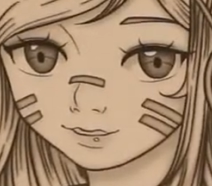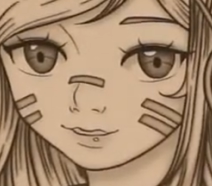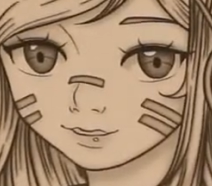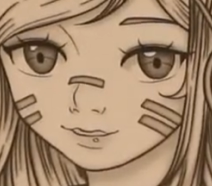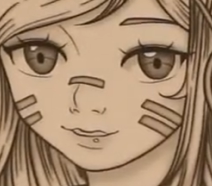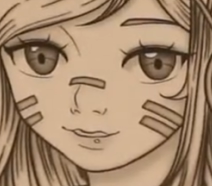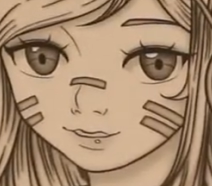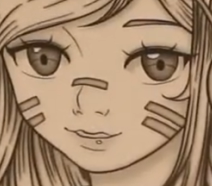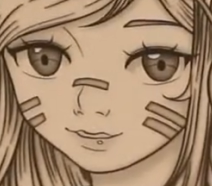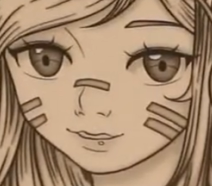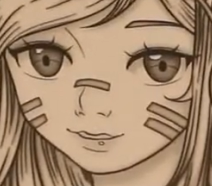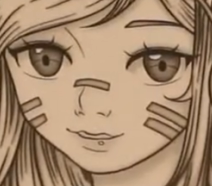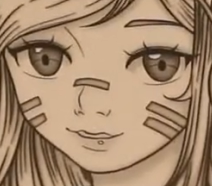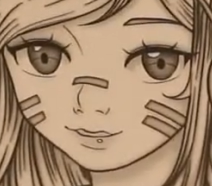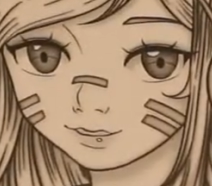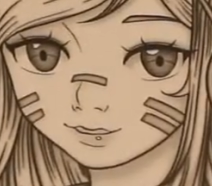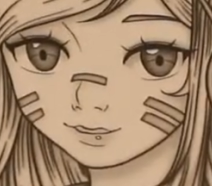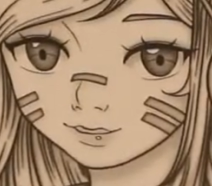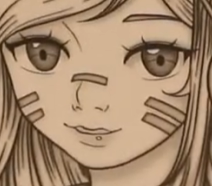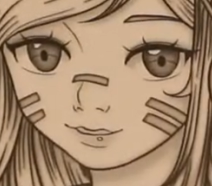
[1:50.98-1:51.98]

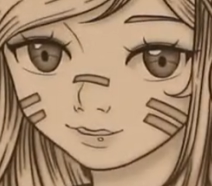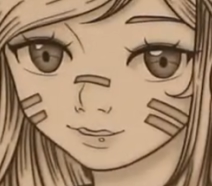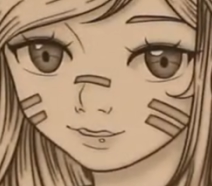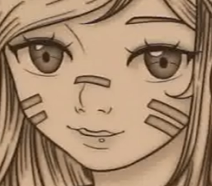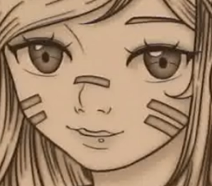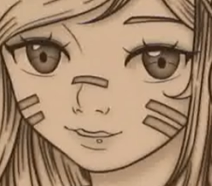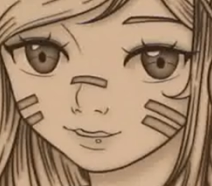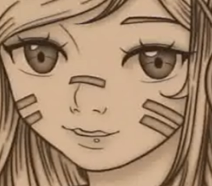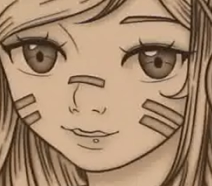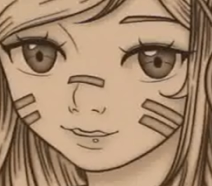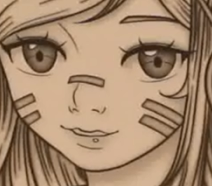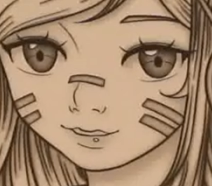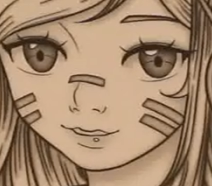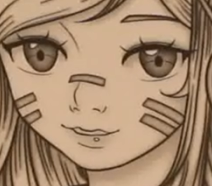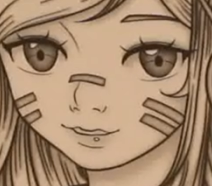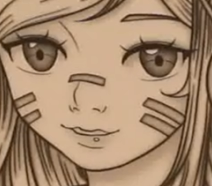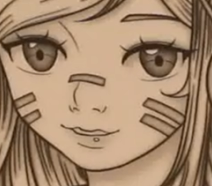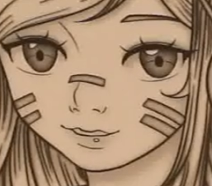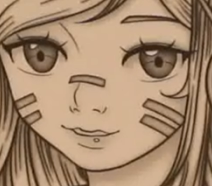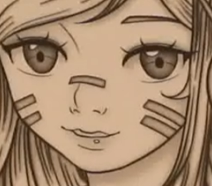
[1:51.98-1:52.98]

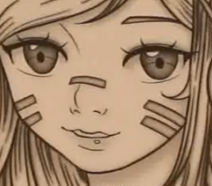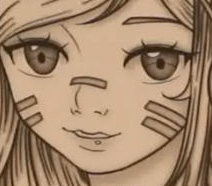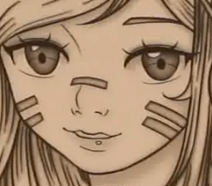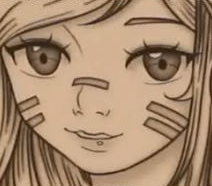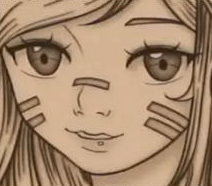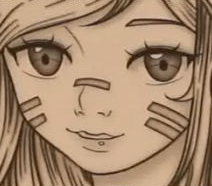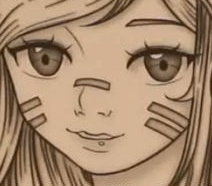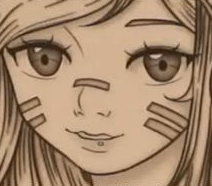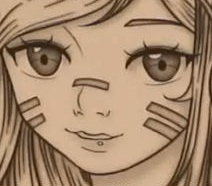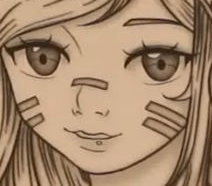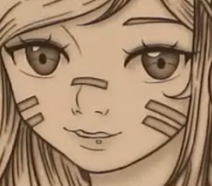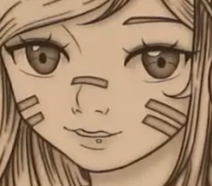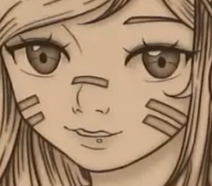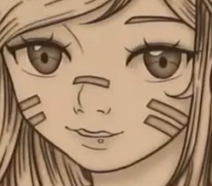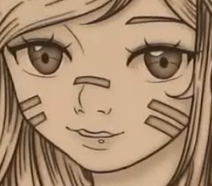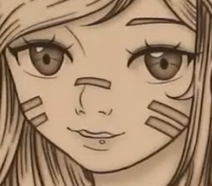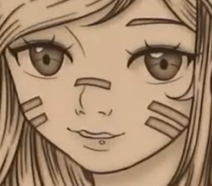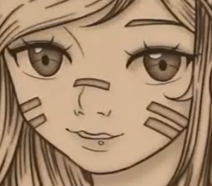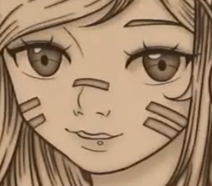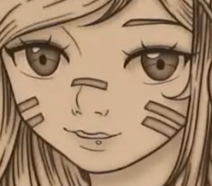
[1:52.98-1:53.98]

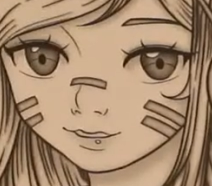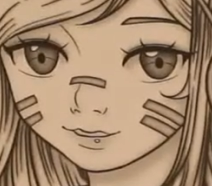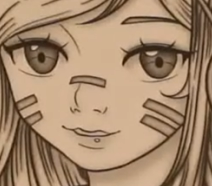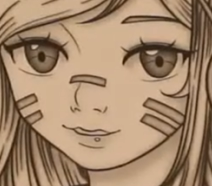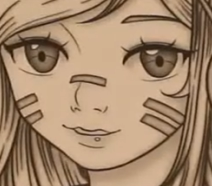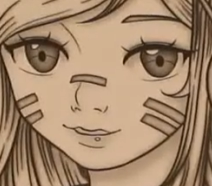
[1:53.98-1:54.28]
(silence)